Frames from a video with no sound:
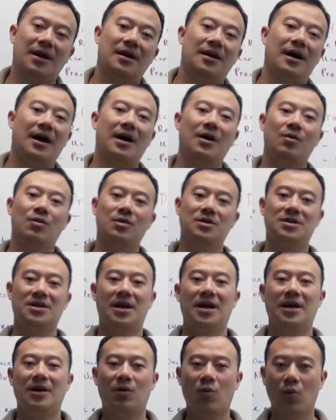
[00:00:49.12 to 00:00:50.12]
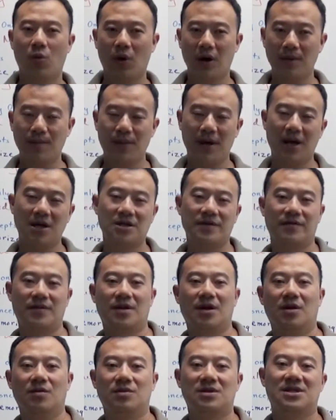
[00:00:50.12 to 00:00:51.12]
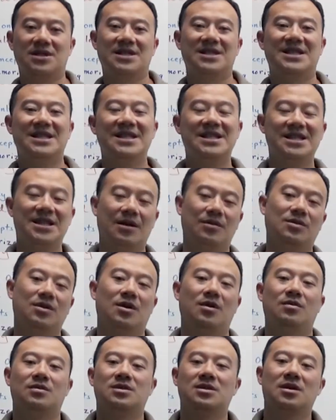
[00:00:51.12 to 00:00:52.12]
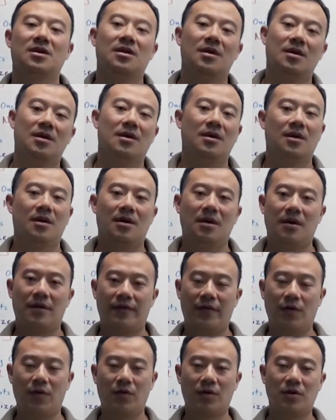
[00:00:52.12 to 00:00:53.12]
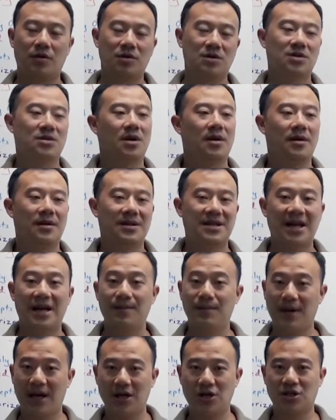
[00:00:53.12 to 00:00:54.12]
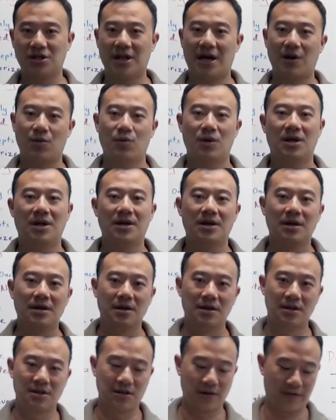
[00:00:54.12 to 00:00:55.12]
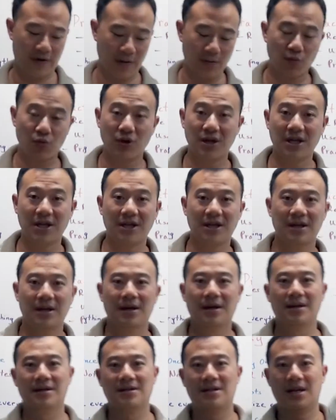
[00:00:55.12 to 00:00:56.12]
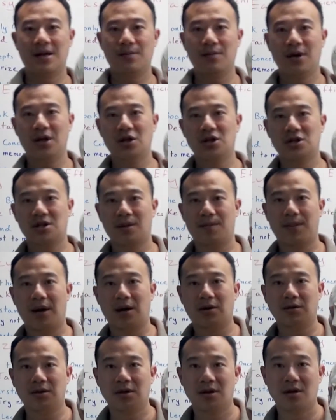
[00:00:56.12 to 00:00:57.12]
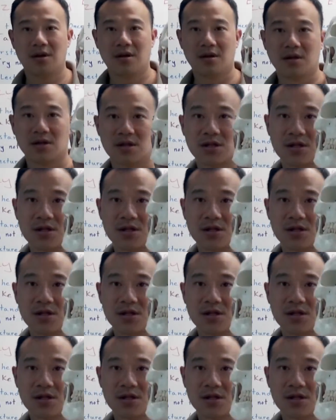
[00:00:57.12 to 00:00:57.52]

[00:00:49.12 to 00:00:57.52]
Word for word: and I will take one page of notes, detailed notes, for those 10 pages that I read. So if I'm reading 10 pages about the